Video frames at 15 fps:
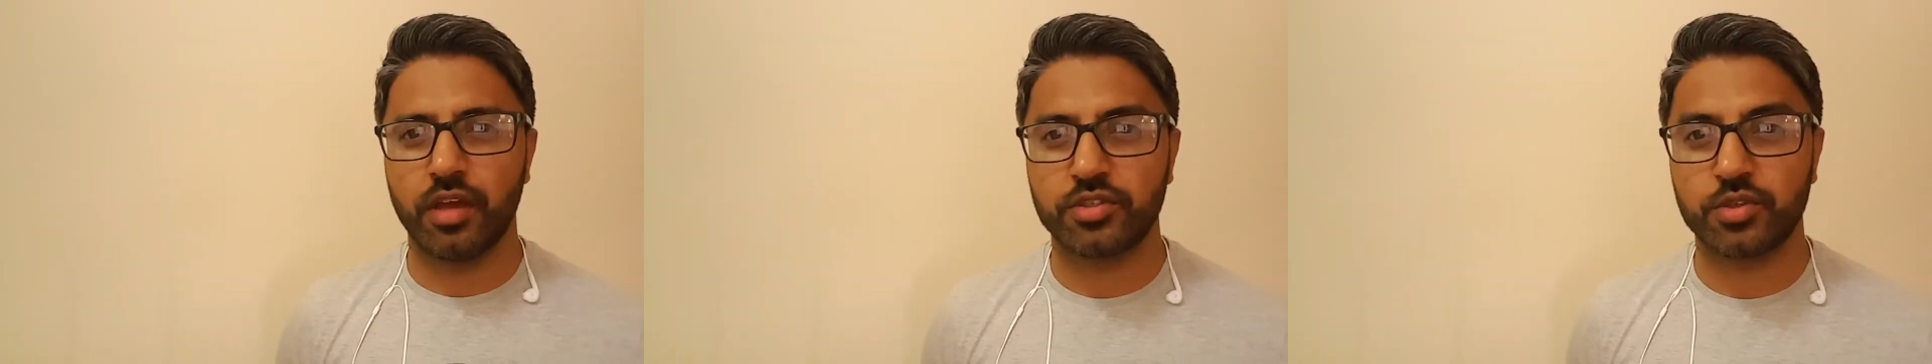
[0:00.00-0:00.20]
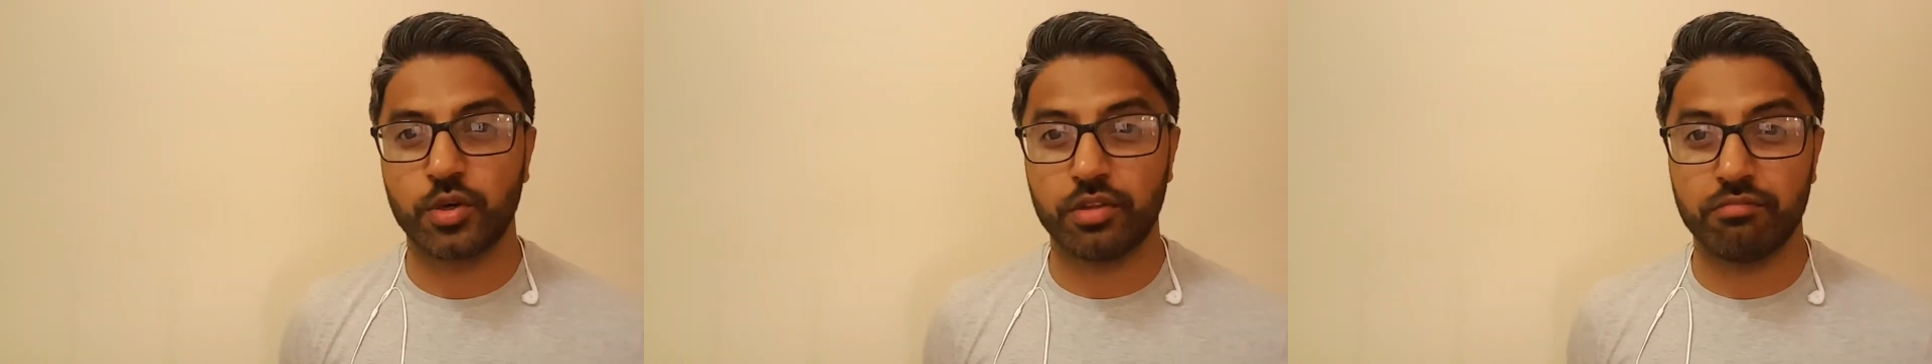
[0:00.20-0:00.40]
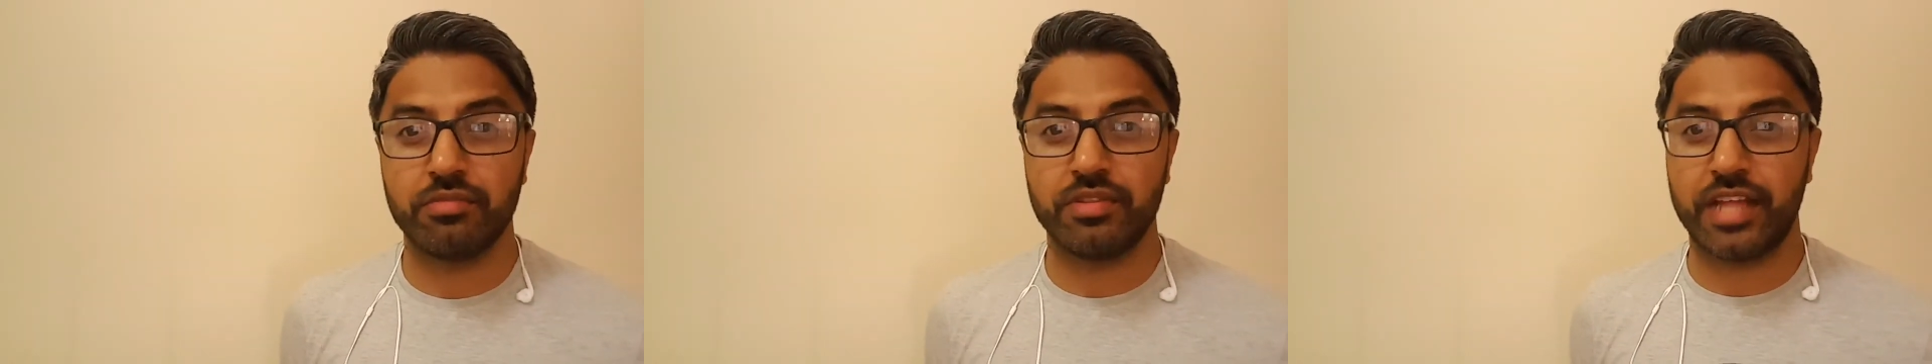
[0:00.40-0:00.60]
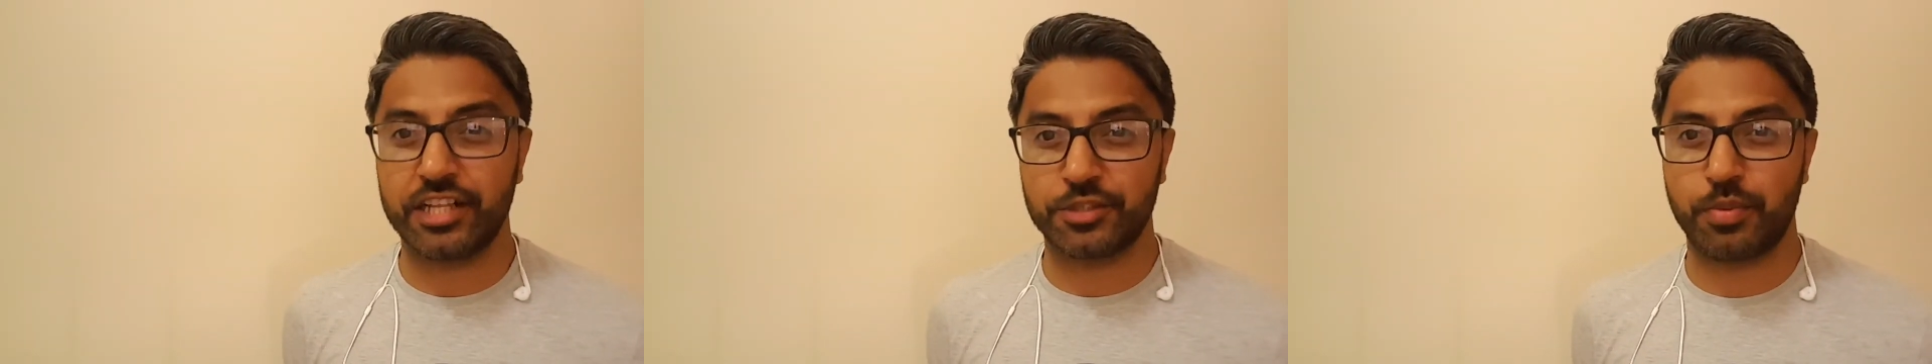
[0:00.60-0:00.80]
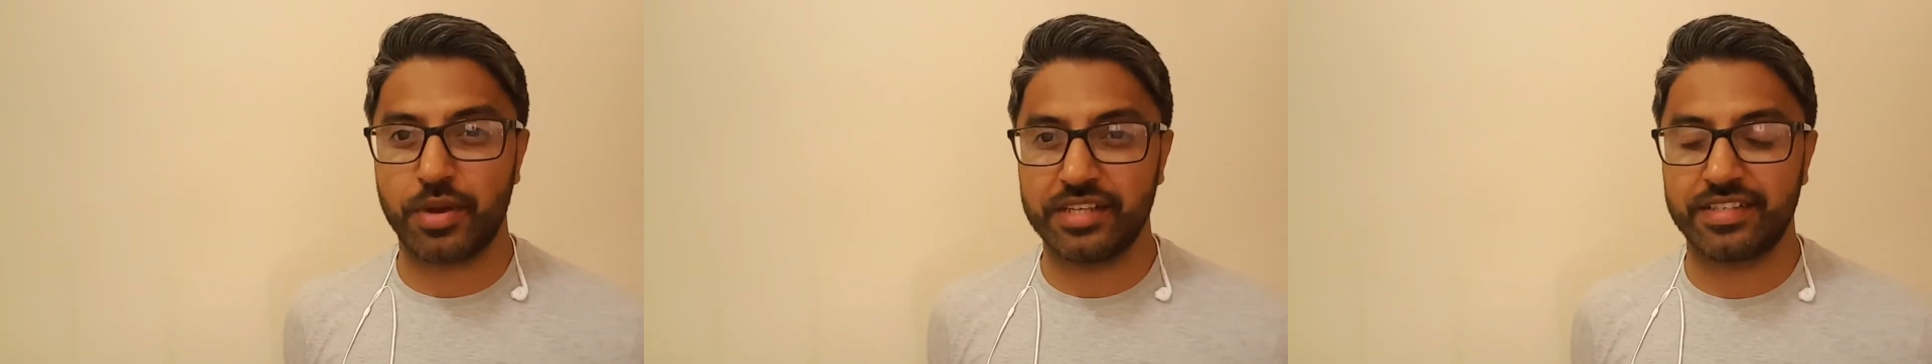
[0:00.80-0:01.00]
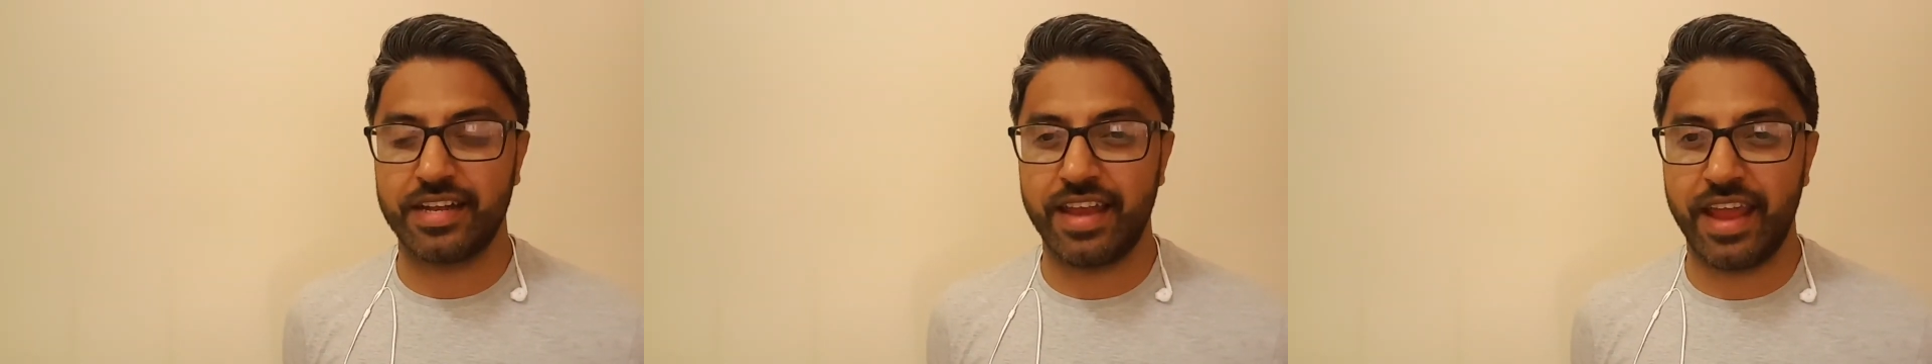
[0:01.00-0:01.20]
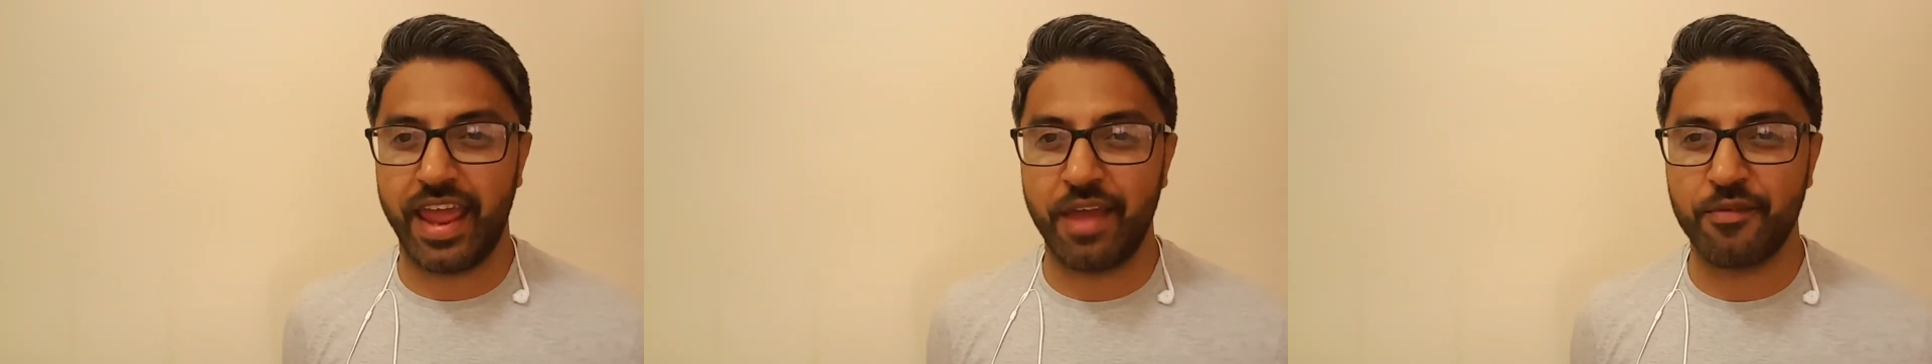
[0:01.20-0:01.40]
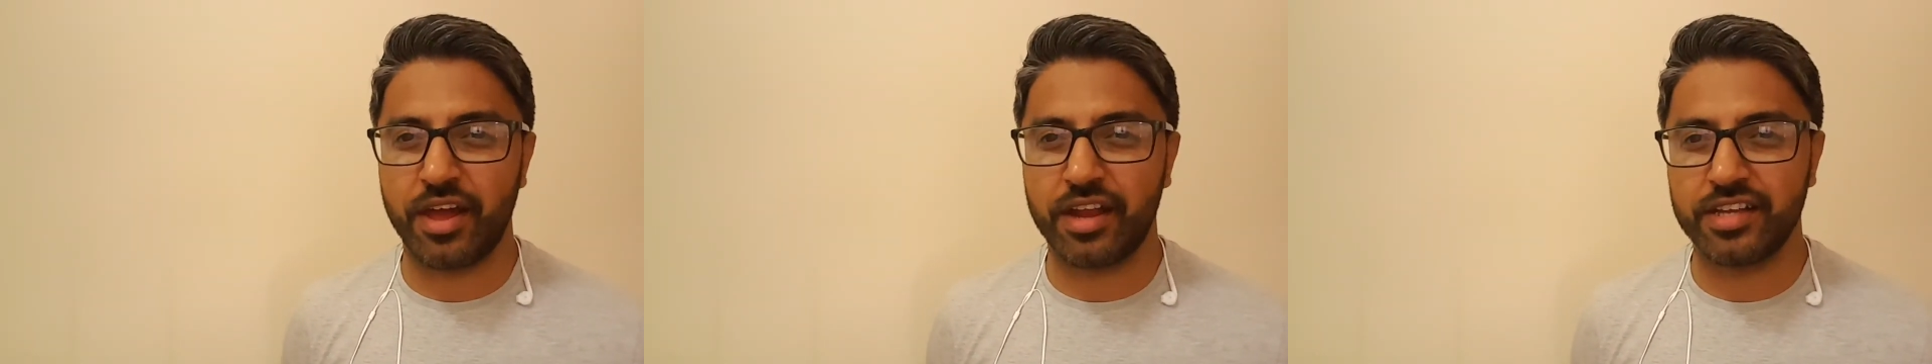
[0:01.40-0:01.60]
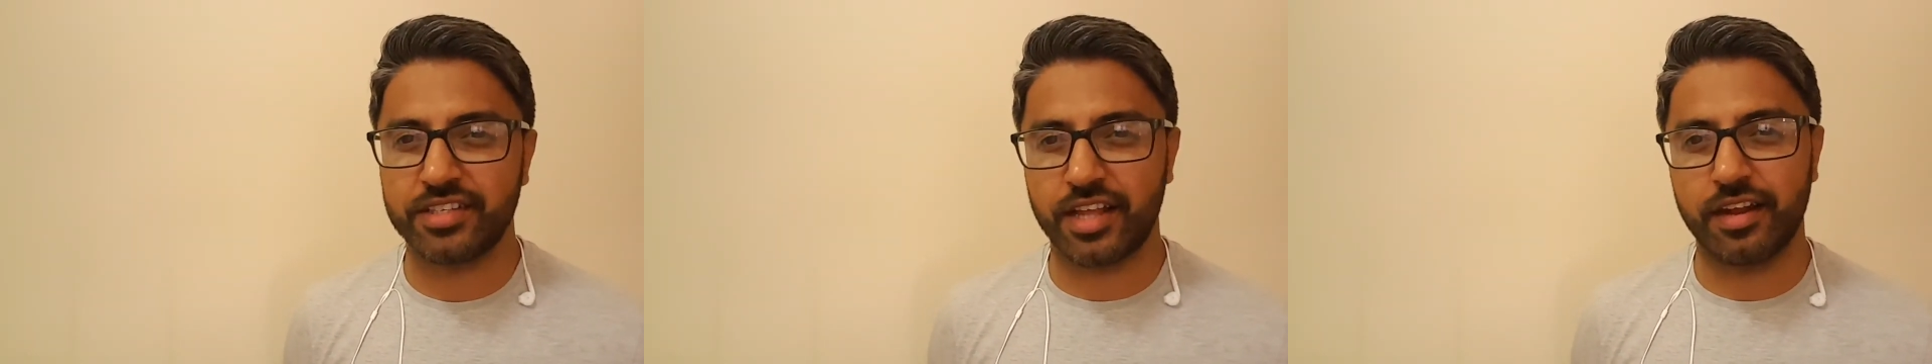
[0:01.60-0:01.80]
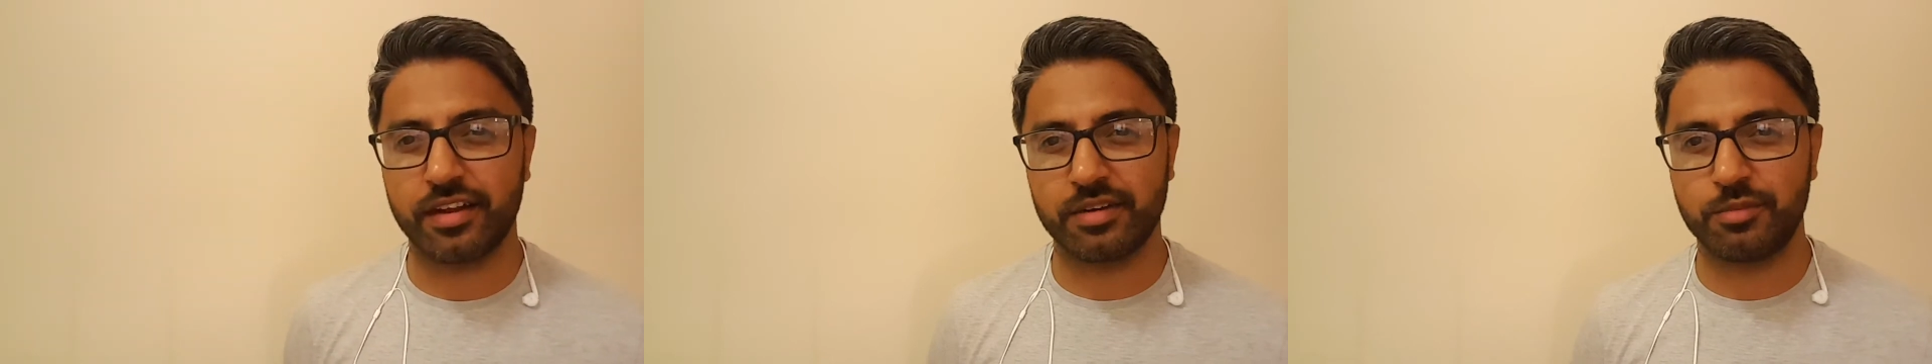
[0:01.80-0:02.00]
So that's present day, where he's
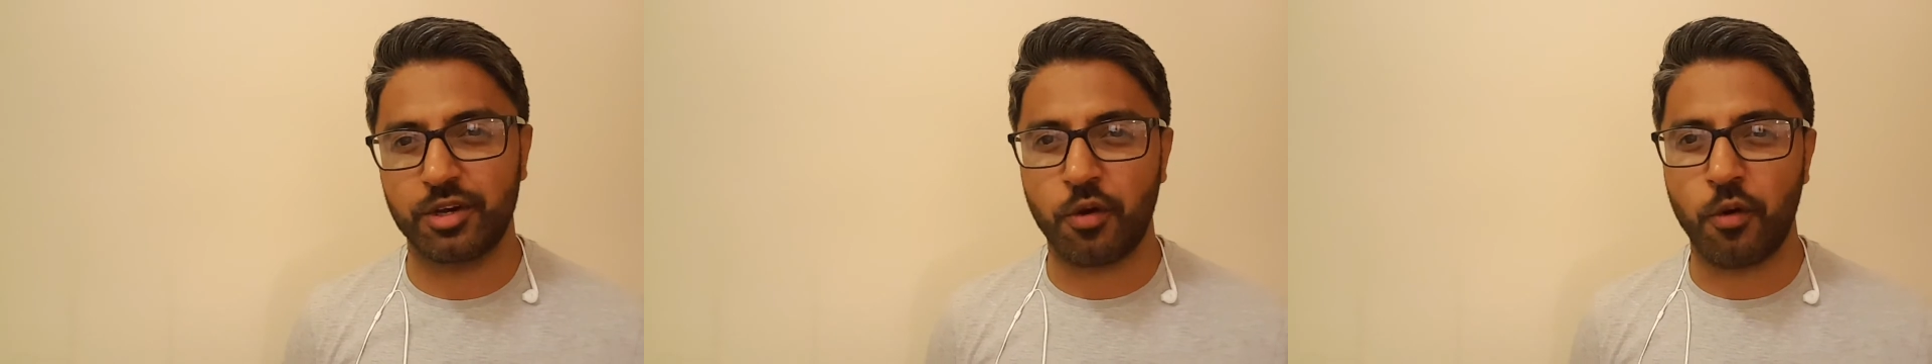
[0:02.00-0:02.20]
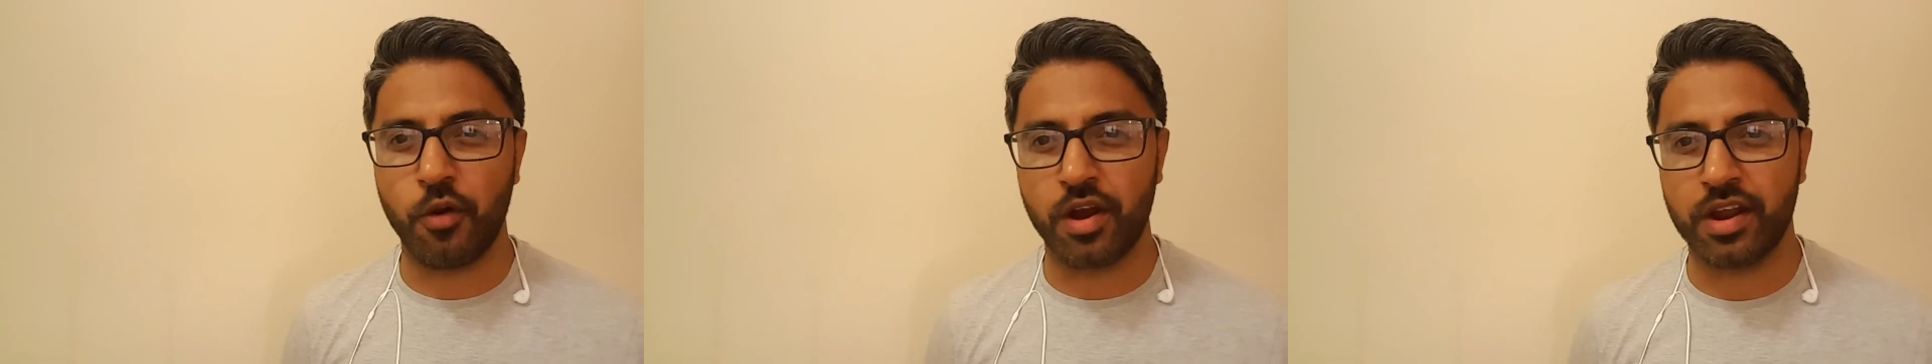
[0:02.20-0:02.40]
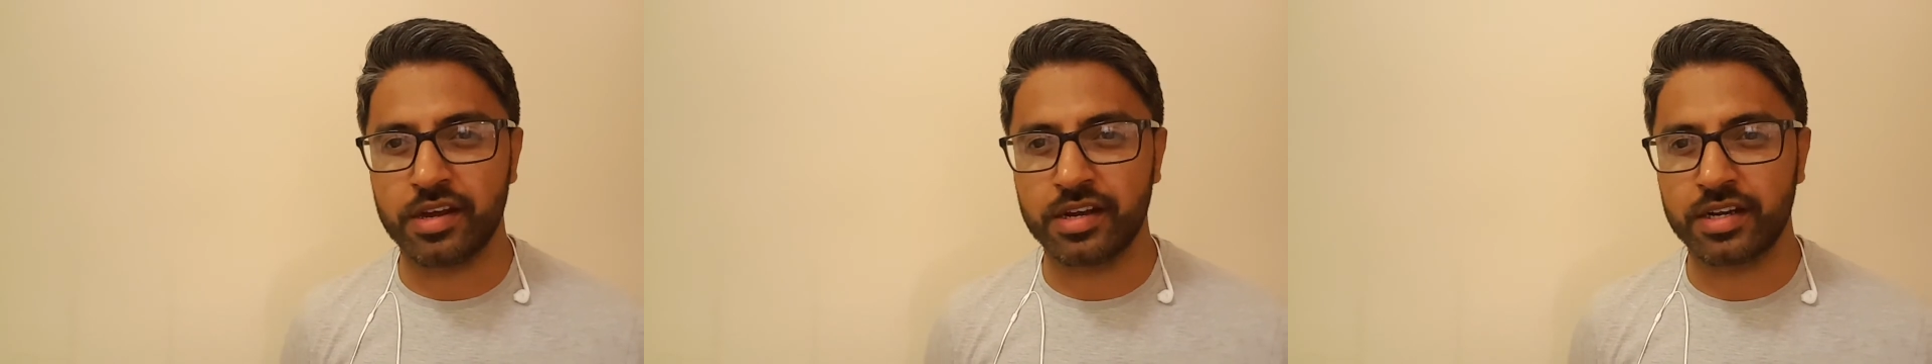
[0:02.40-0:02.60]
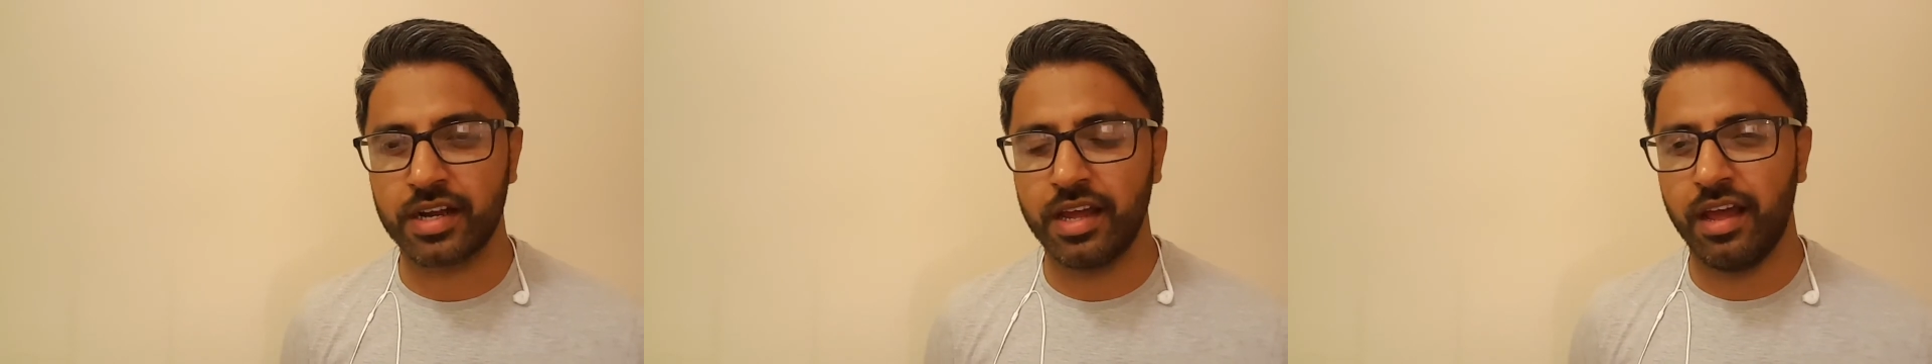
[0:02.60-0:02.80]
a little bit older.